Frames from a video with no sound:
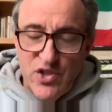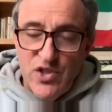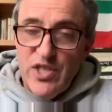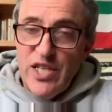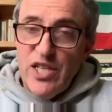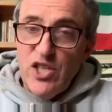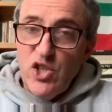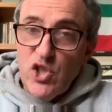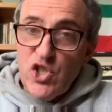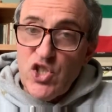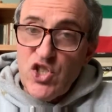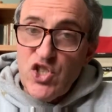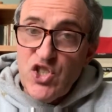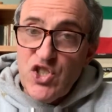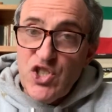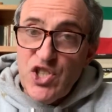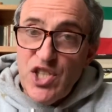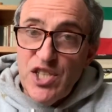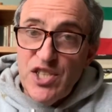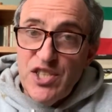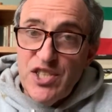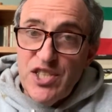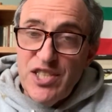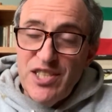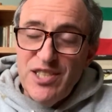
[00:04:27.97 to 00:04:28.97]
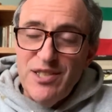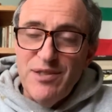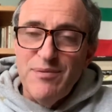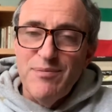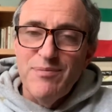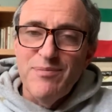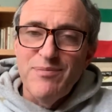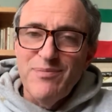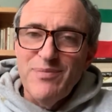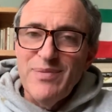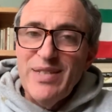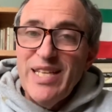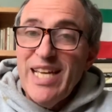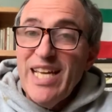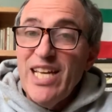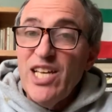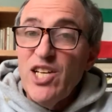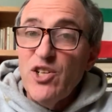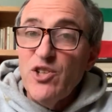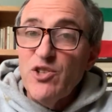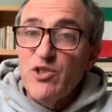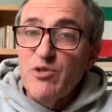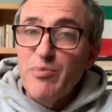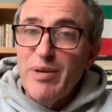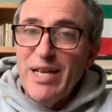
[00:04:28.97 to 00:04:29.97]
They look stunted,
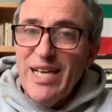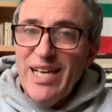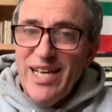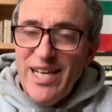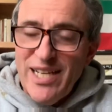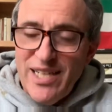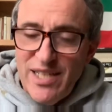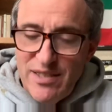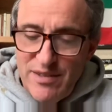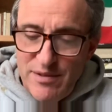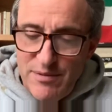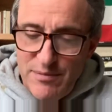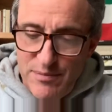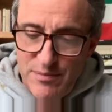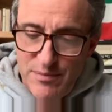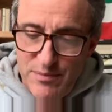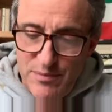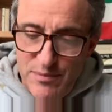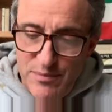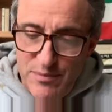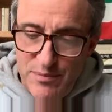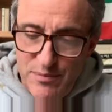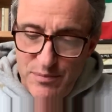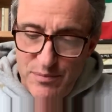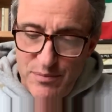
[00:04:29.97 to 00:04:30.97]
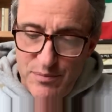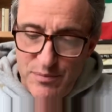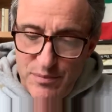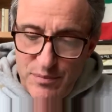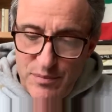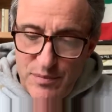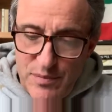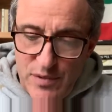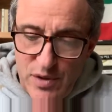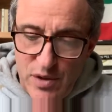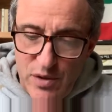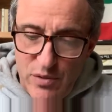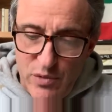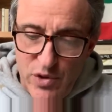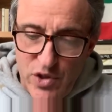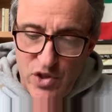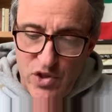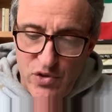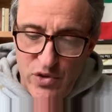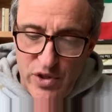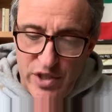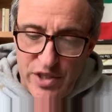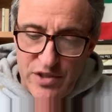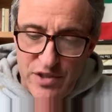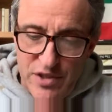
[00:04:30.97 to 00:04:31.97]
held back,
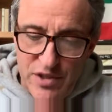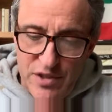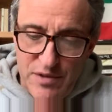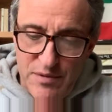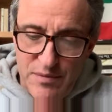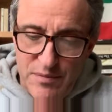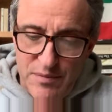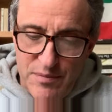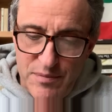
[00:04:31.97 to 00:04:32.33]
restricted.